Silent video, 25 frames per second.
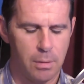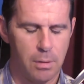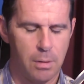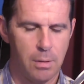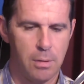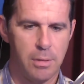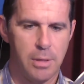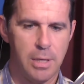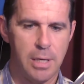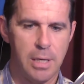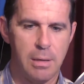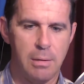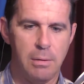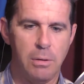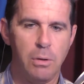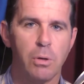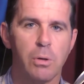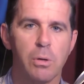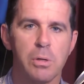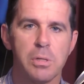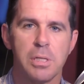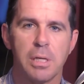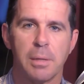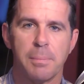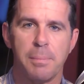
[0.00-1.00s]

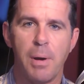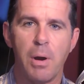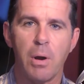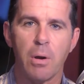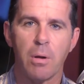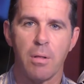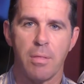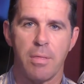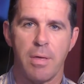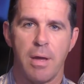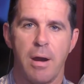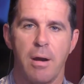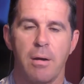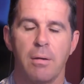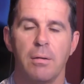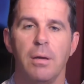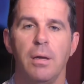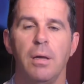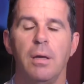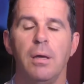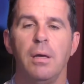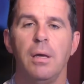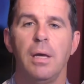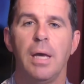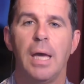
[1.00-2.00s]
Eucharistic miracle there
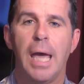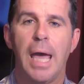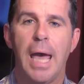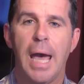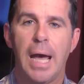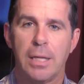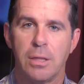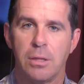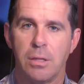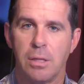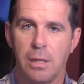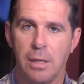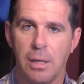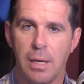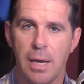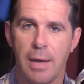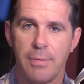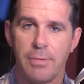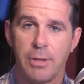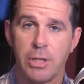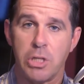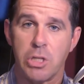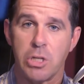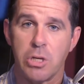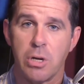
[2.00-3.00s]
at
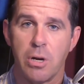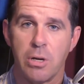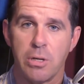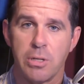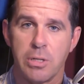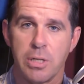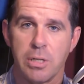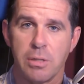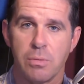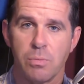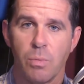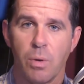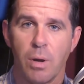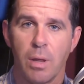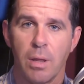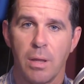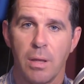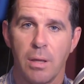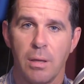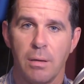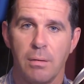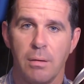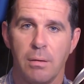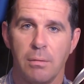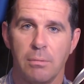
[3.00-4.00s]
the church is one of
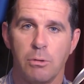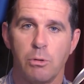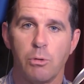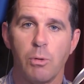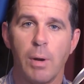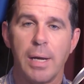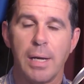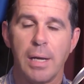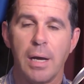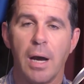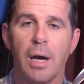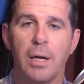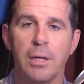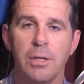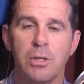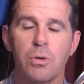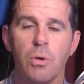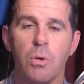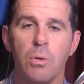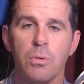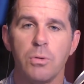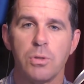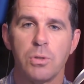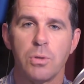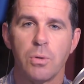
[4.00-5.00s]
the great
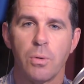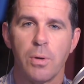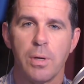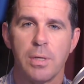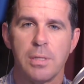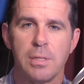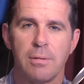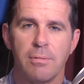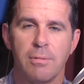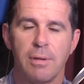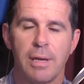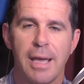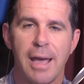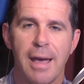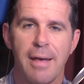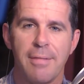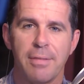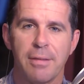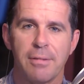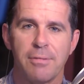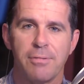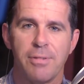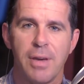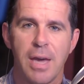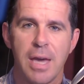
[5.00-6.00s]
untold stories of the
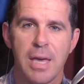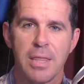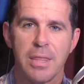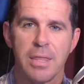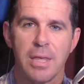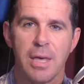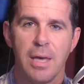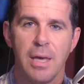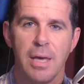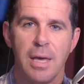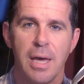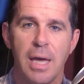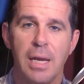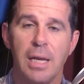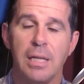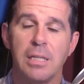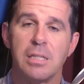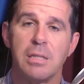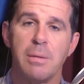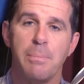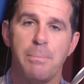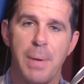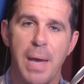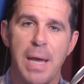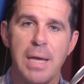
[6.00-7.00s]
Catholic faith, and it's
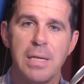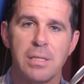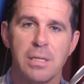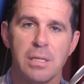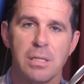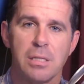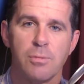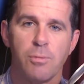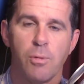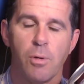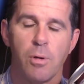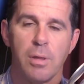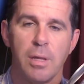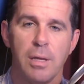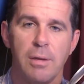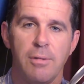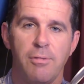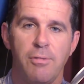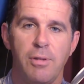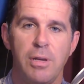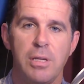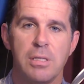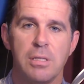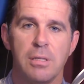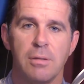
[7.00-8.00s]
the basis for the
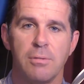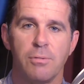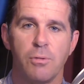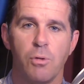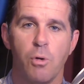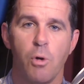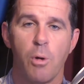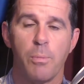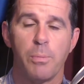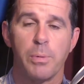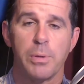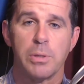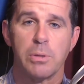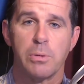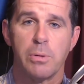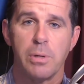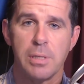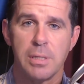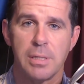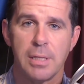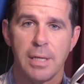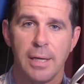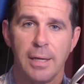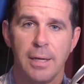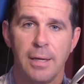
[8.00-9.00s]
Feast of Corpus
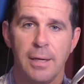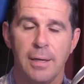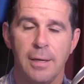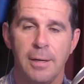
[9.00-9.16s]
Christi.